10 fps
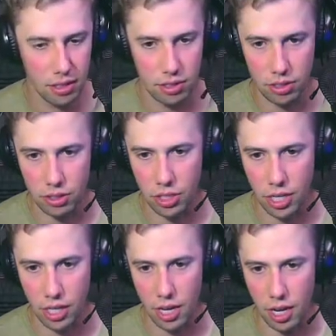
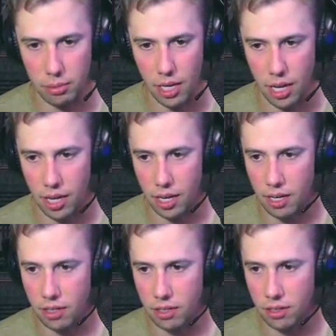Sick, yeah, I'm taking it.
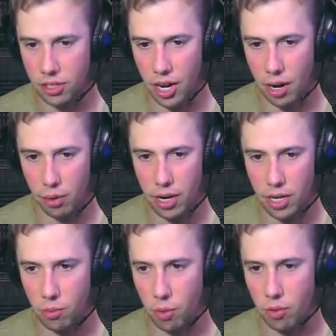You're damn right,
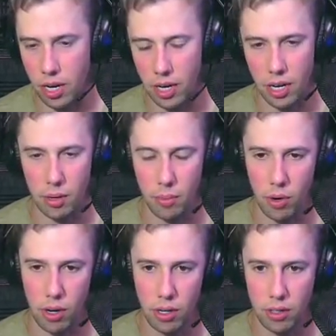he won't need it anymore.